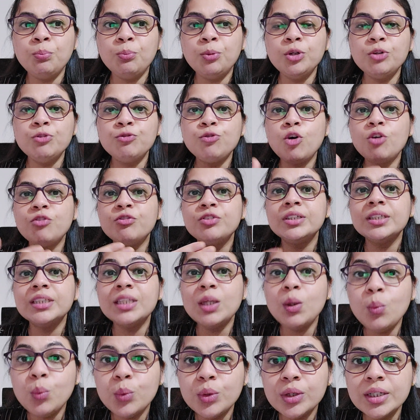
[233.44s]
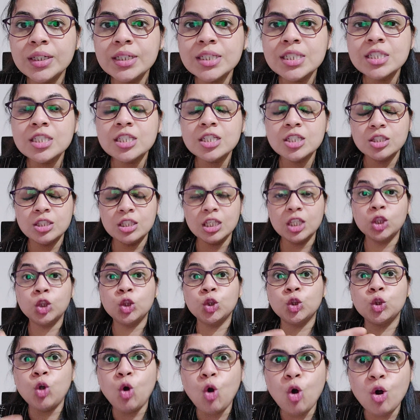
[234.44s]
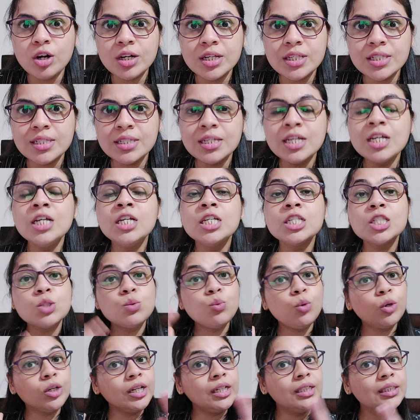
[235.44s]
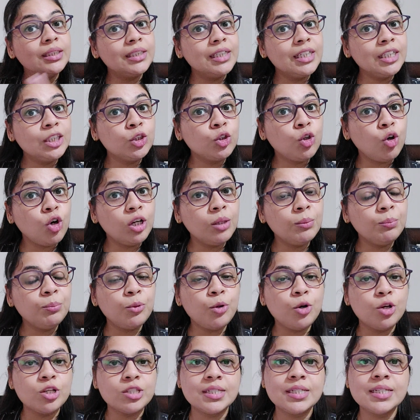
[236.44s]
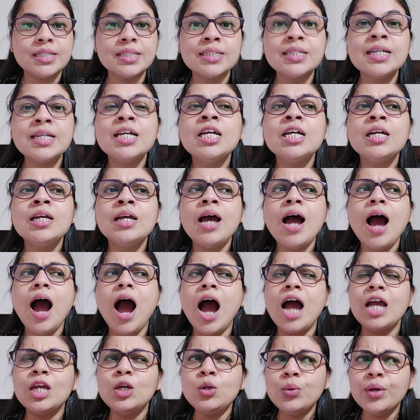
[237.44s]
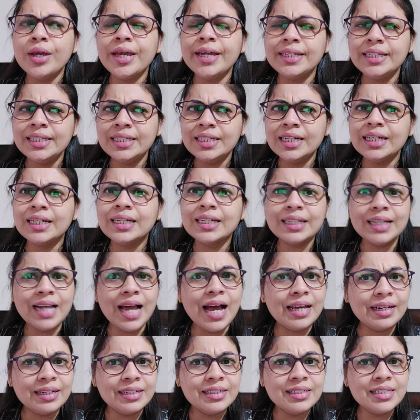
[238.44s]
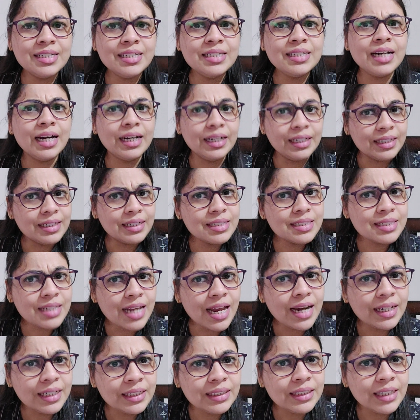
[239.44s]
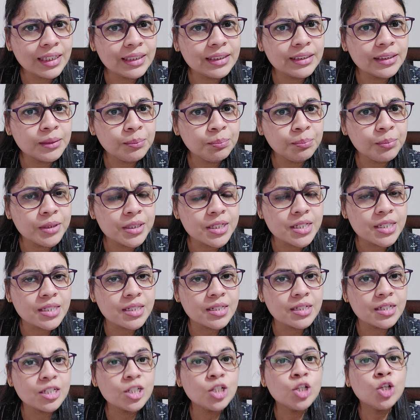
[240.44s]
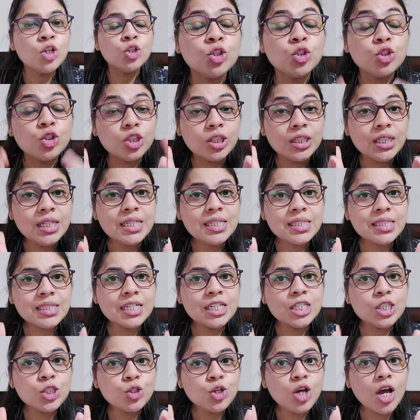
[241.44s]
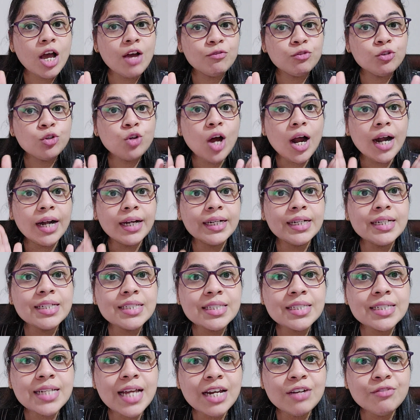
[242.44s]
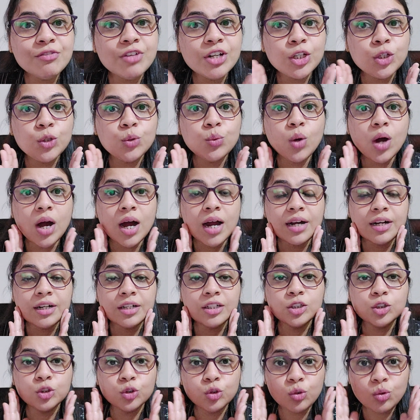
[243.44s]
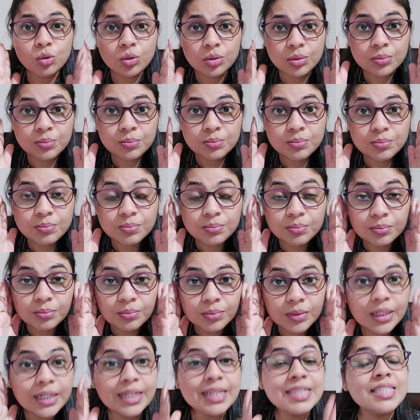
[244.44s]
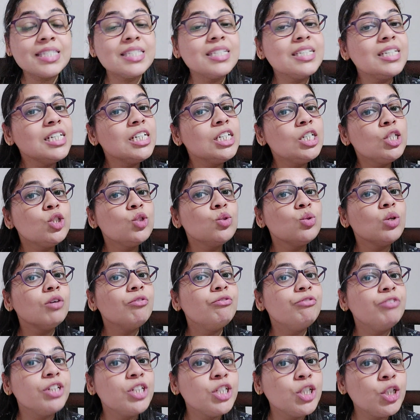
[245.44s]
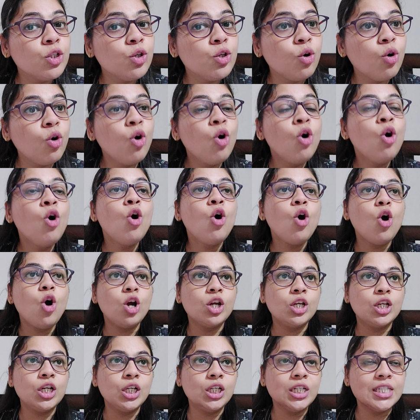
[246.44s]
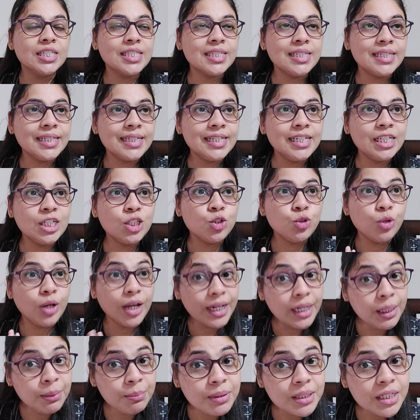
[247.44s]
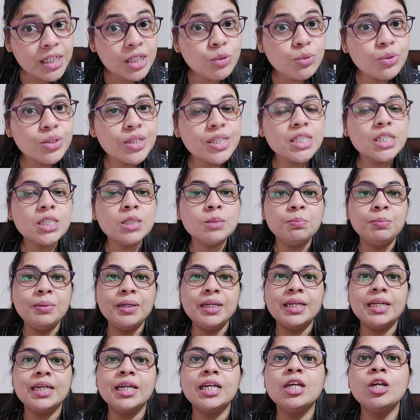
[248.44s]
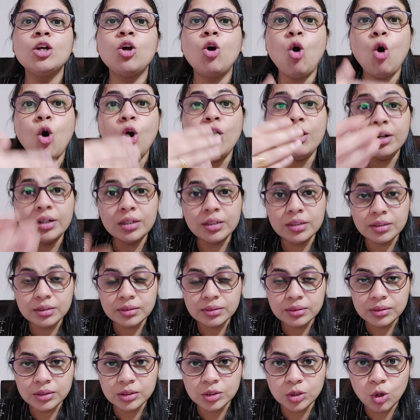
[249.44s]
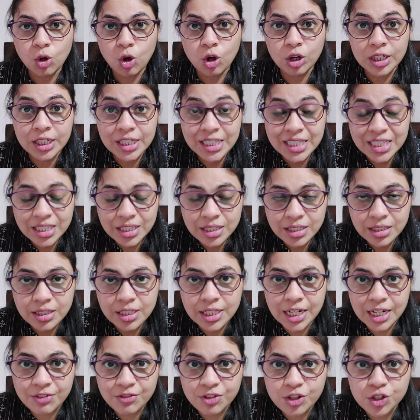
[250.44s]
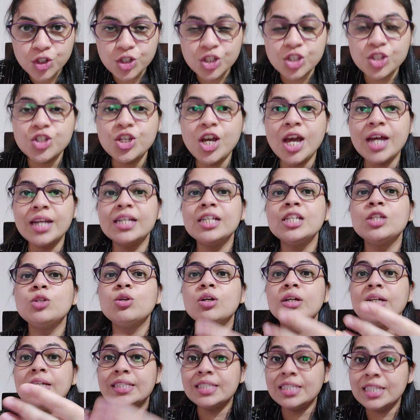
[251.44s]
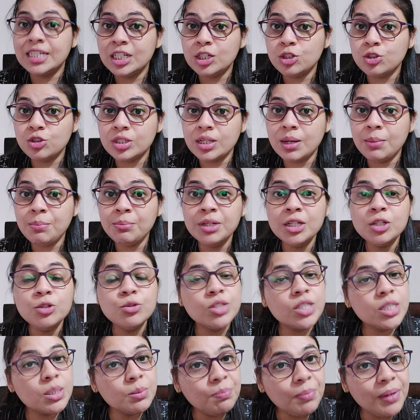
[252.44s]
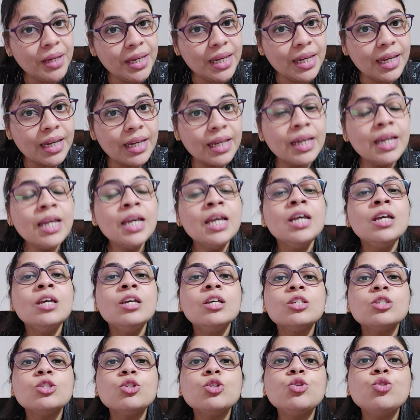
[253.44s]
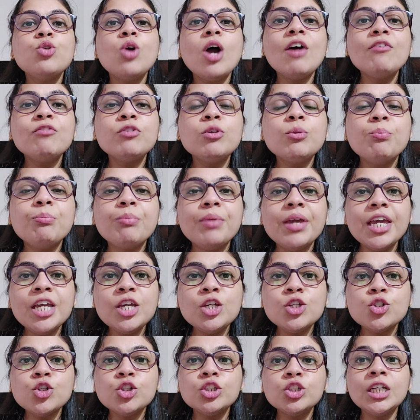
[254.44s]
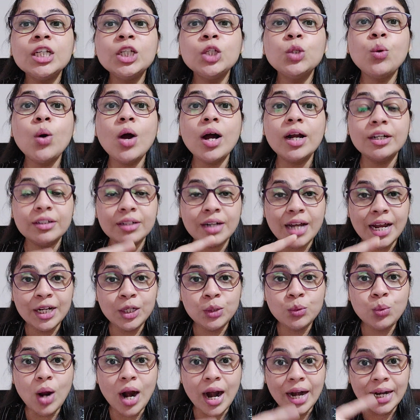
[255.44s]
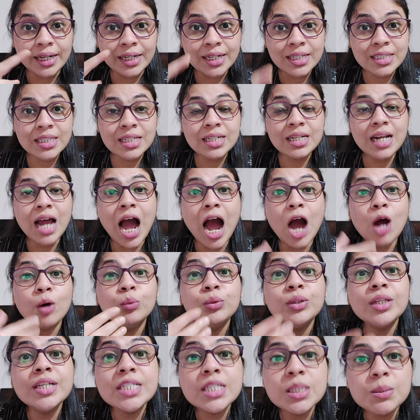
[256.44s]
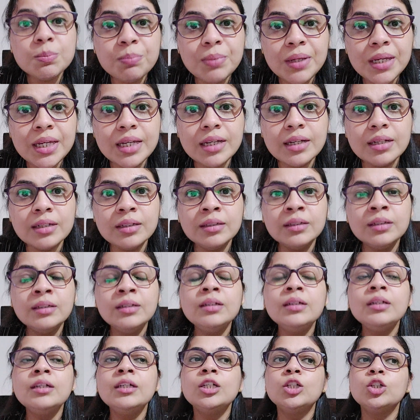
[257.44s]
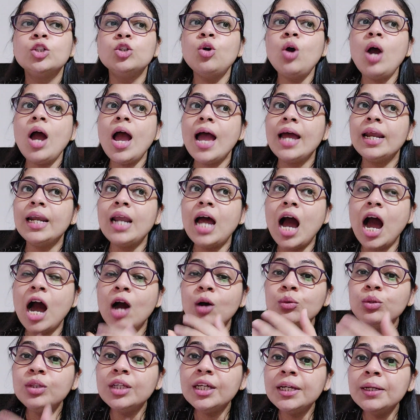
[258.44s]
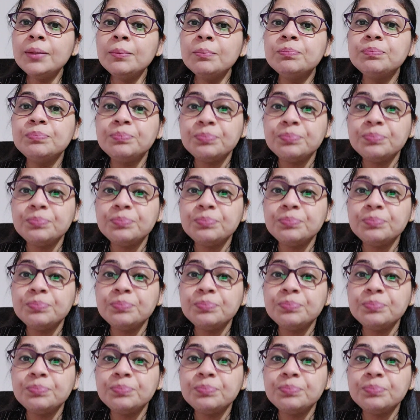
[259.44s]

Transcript: put forward their words, their thoughts. So what are their thought process? Are you getting a clarity in understanding the other person? So these things you have to understand when you are listening to a video, or you're listening to anybody who is speaking, or on a television channel you are listening to somebody who is speaking. So you have to make sure that you try to understand how they speak, and how they